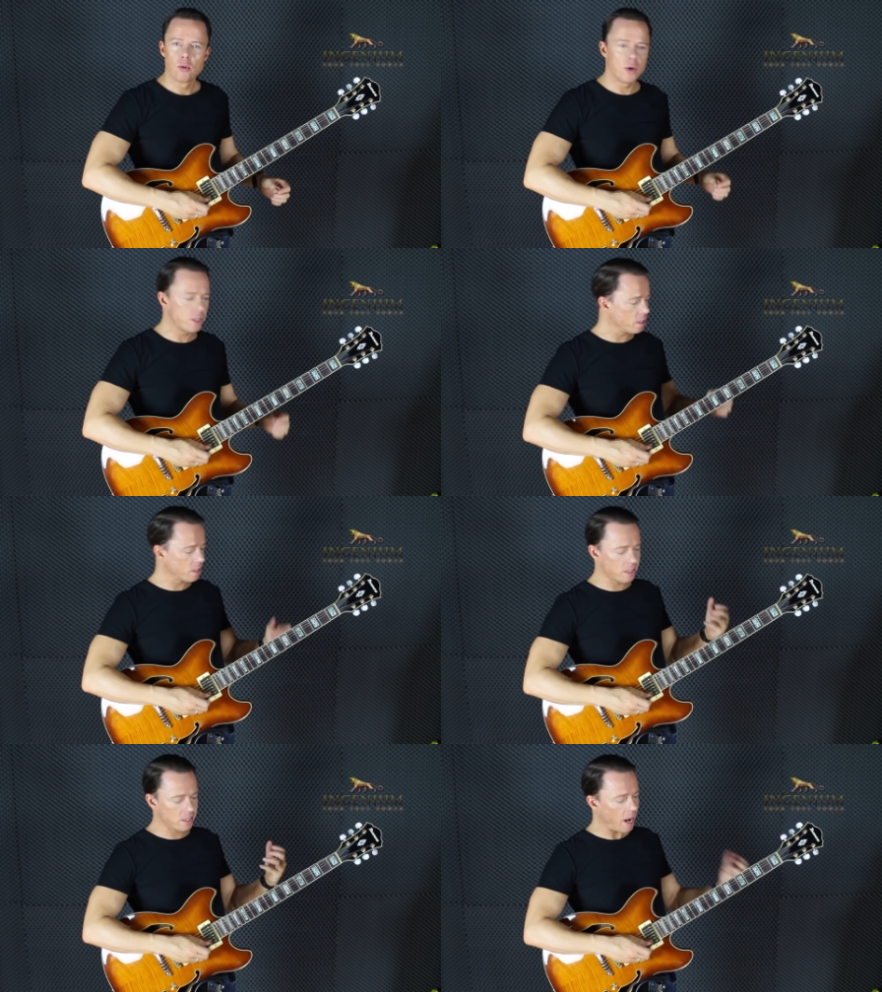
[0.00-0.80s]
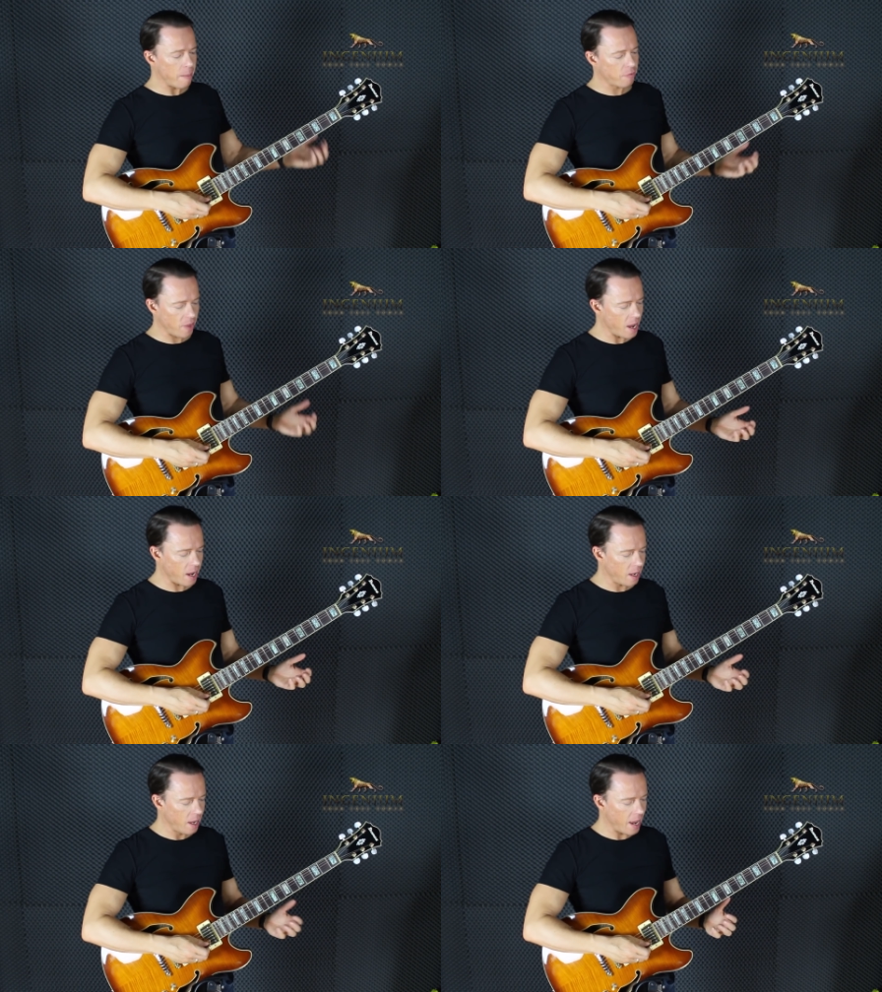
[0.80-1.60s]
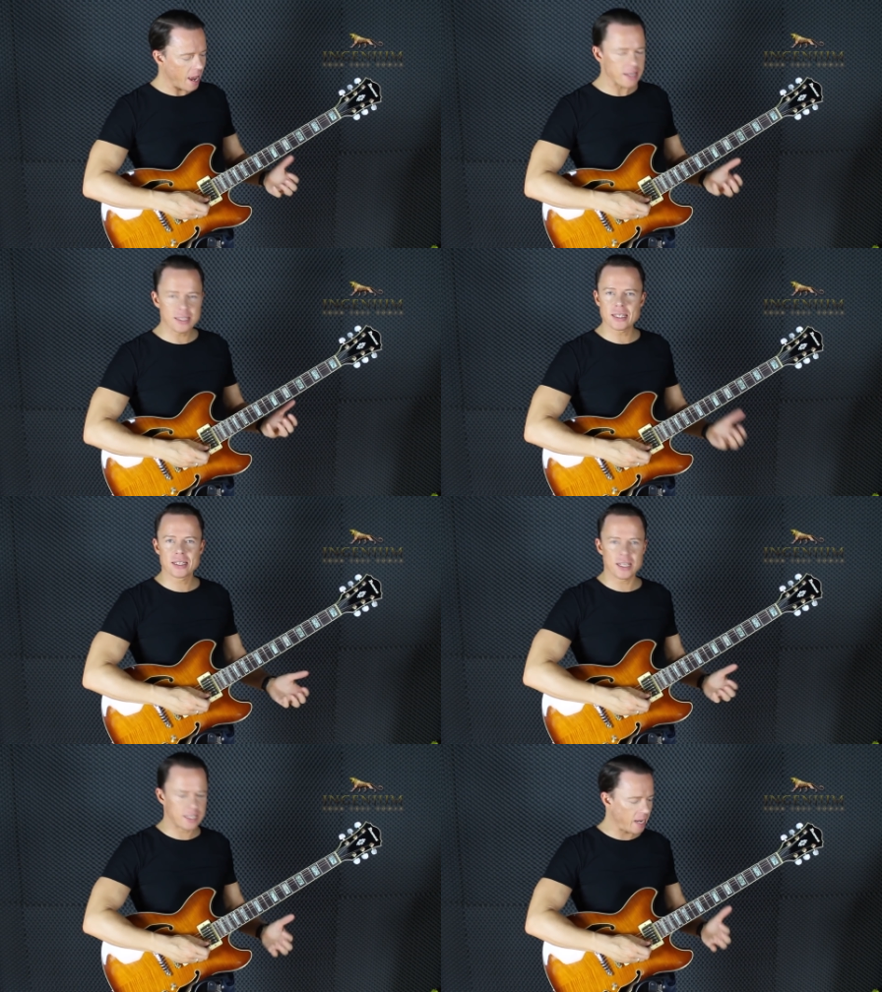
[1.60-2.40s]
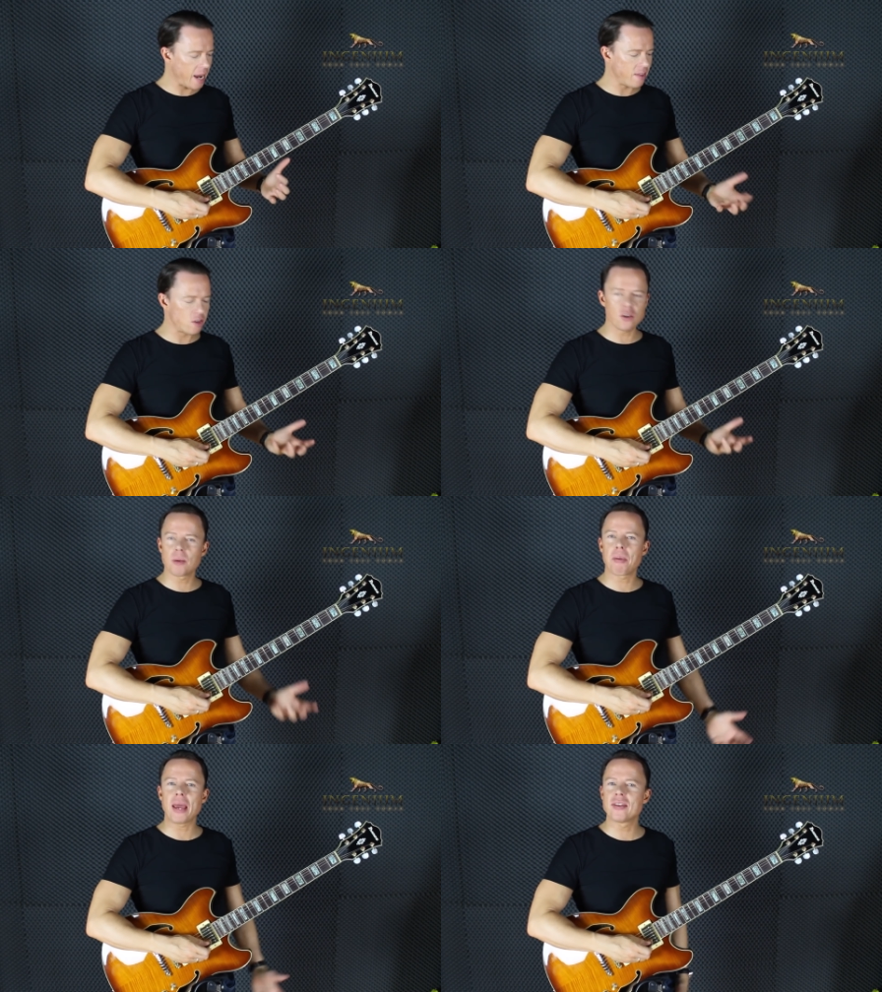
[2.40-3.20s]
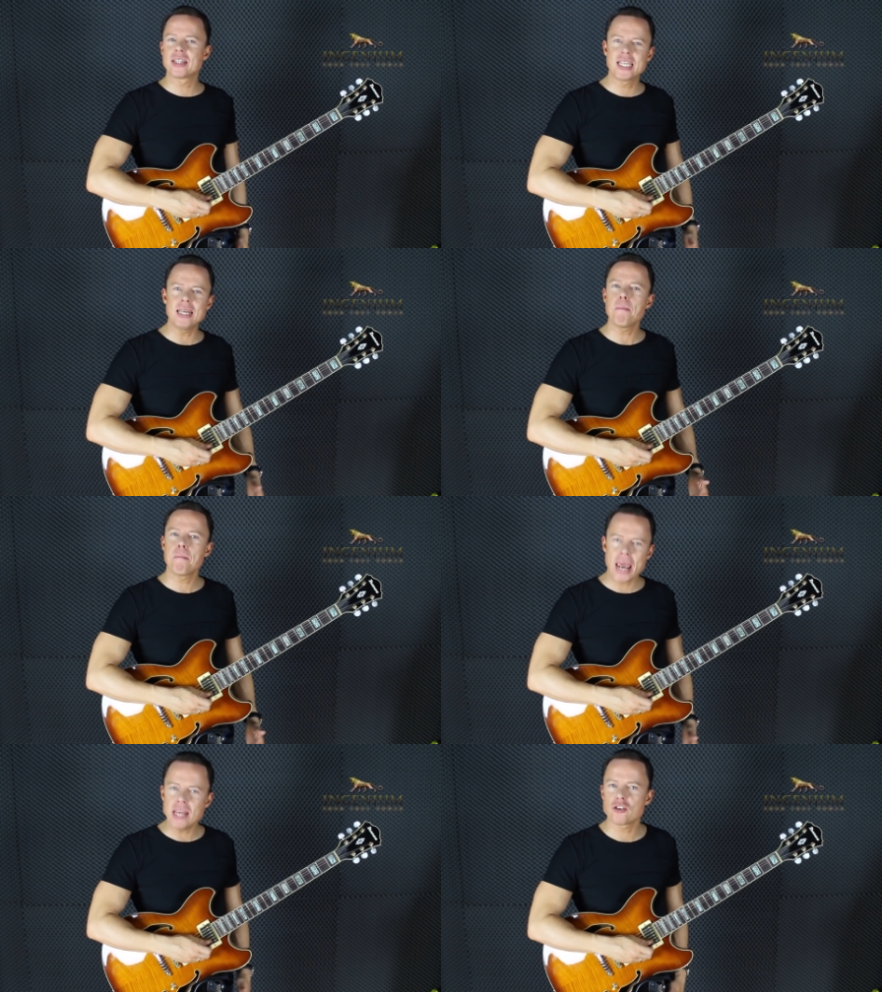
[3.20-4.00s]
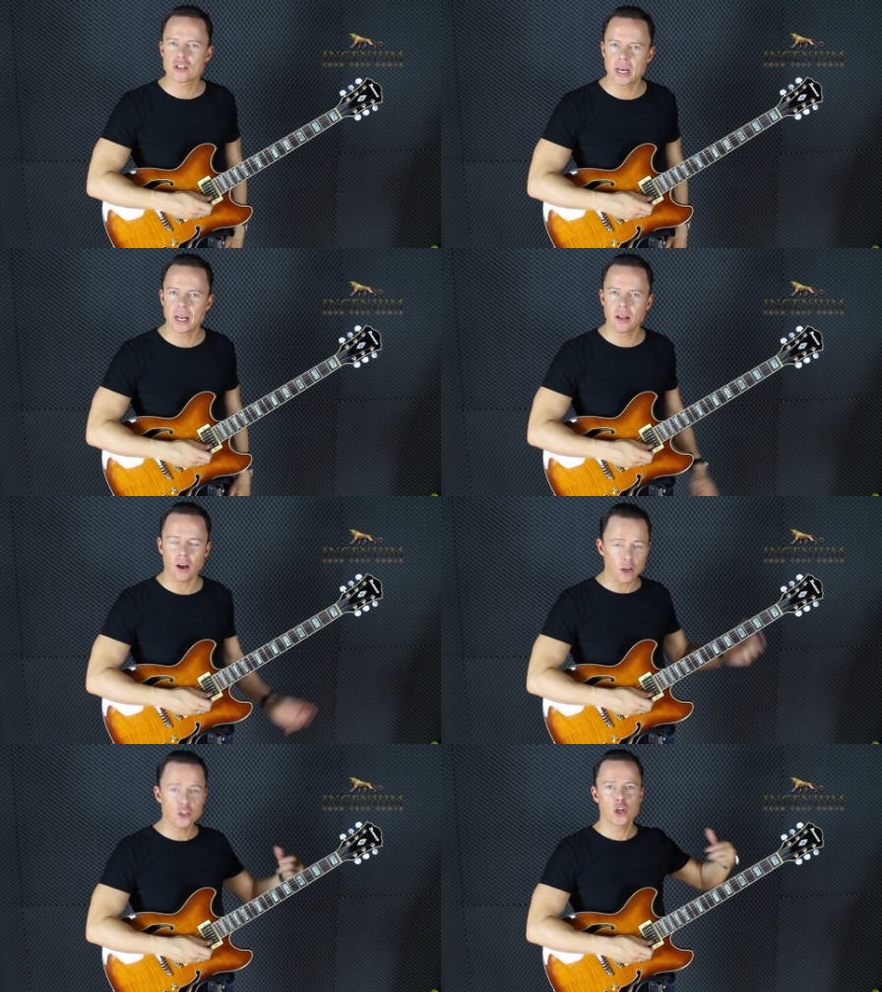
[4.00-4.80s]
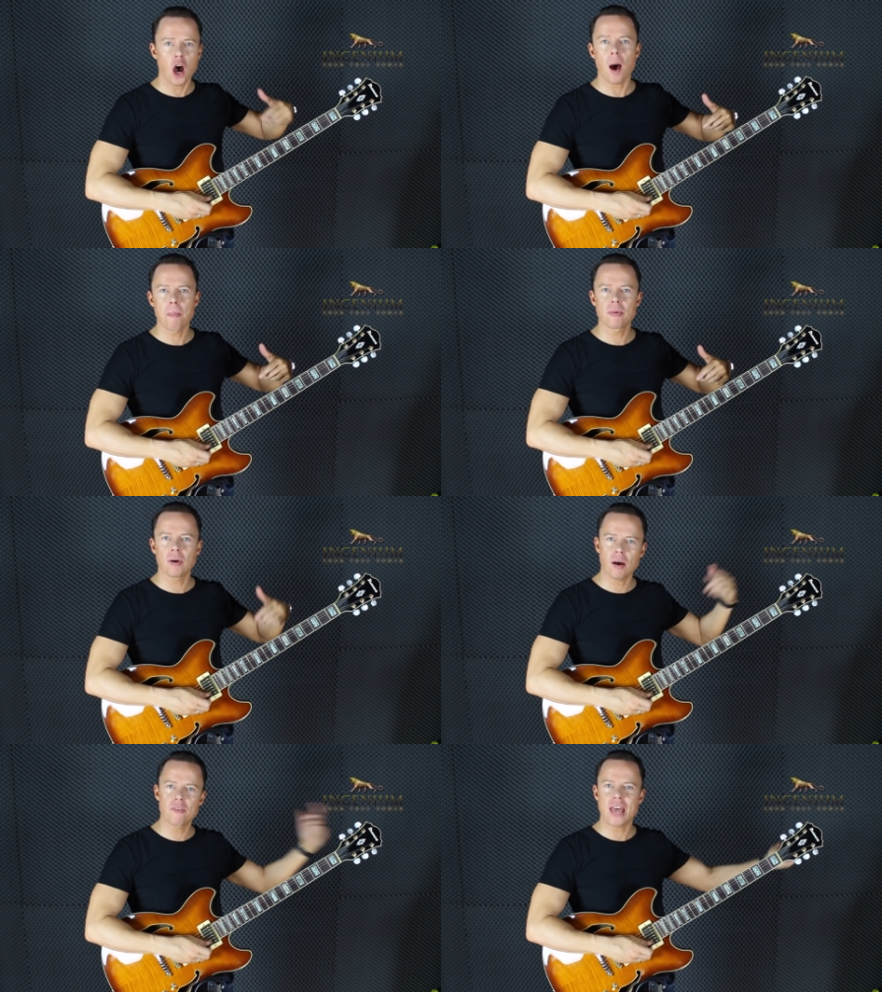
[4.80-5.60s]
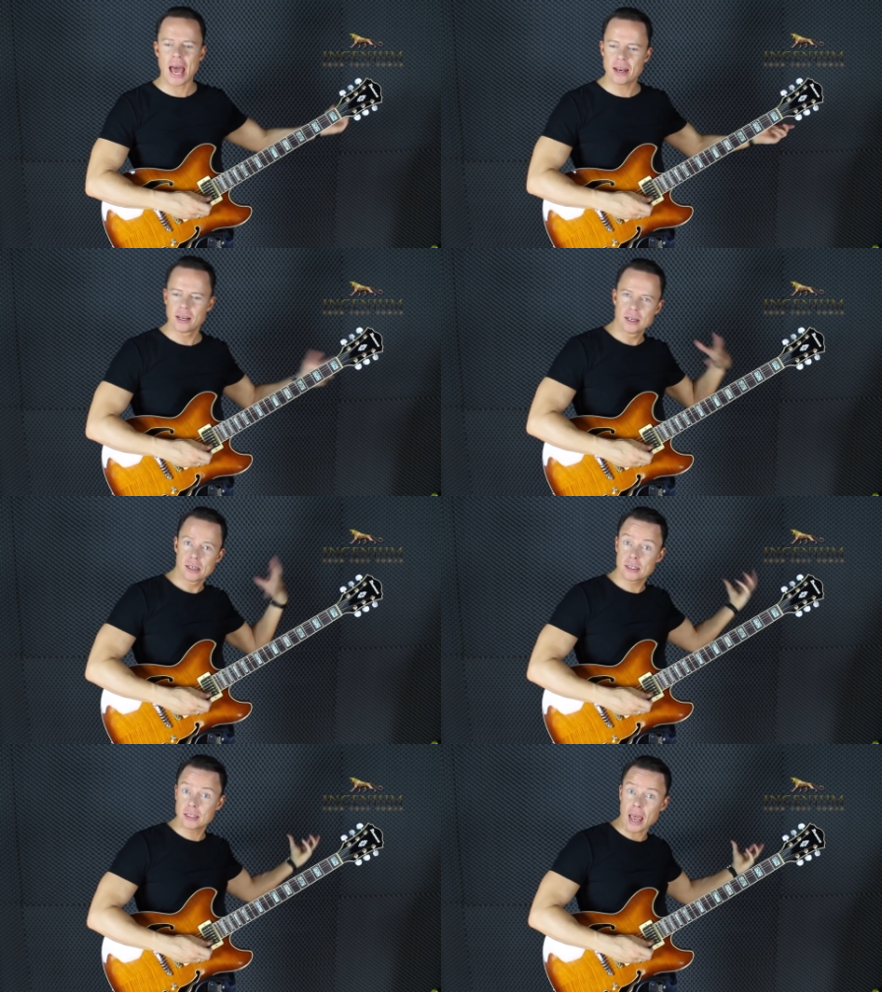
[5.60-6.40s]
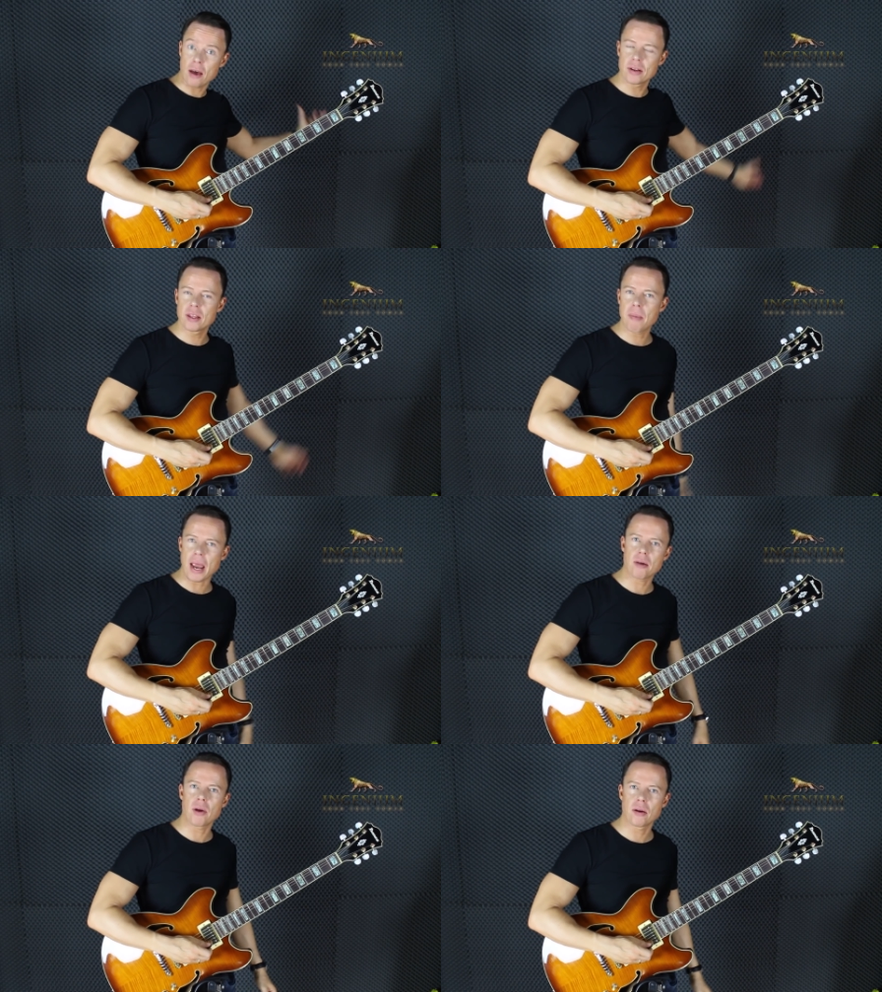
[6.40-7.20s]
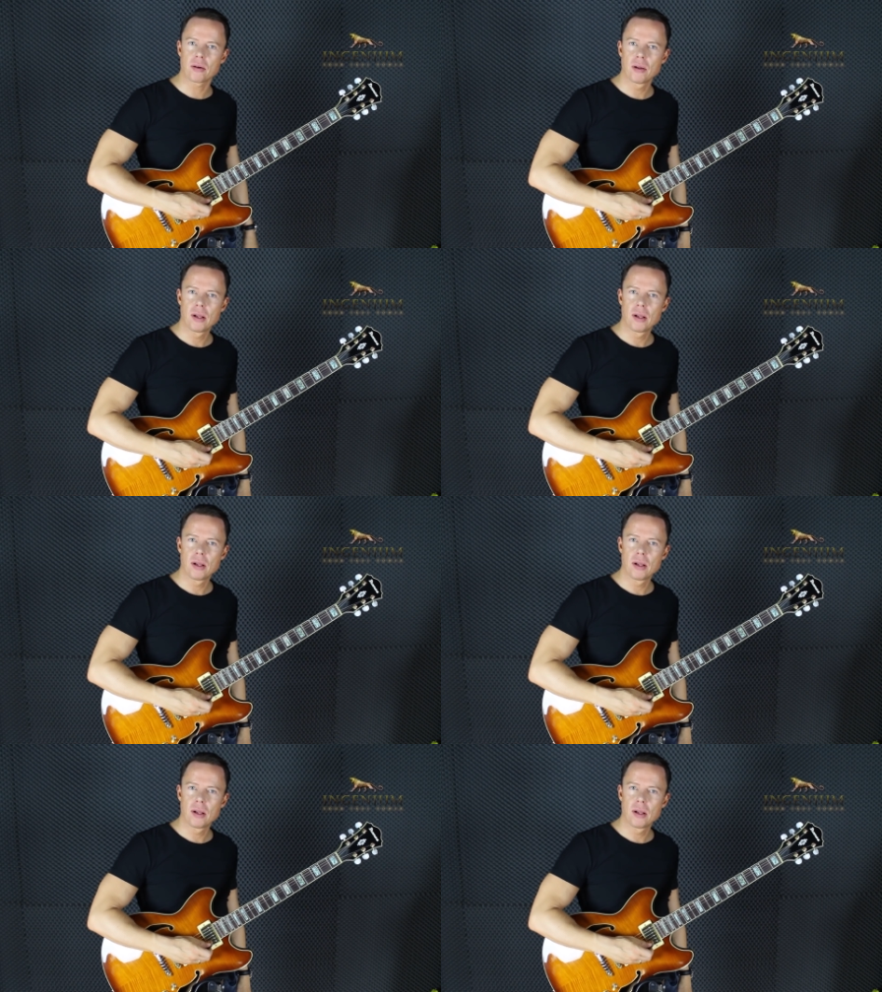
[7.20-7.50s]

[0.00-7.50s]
which is the same thing as to say that you can play the D major scale on top of that sound in the background.